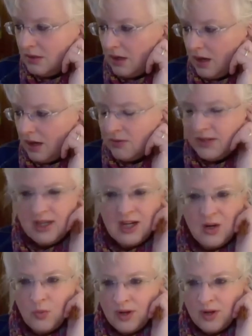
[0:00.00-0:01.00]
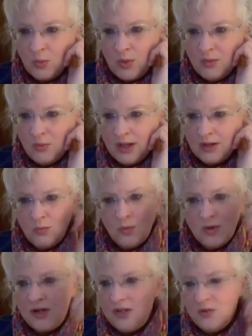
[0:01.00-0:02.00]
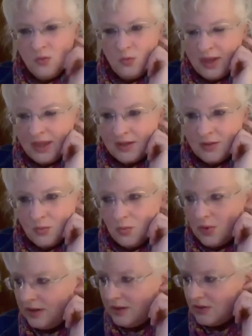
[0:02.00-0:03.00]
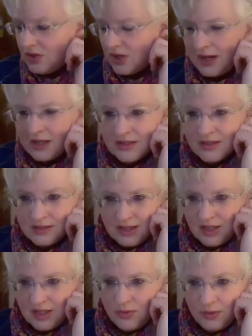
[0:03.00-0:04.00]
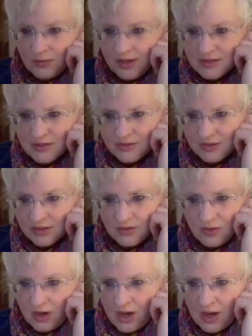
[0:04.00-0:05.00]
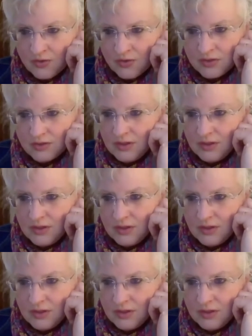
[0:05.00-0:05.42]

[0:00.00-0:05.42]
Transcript: I don't care where we went, where you went, what giant snake we wrestled to the ground,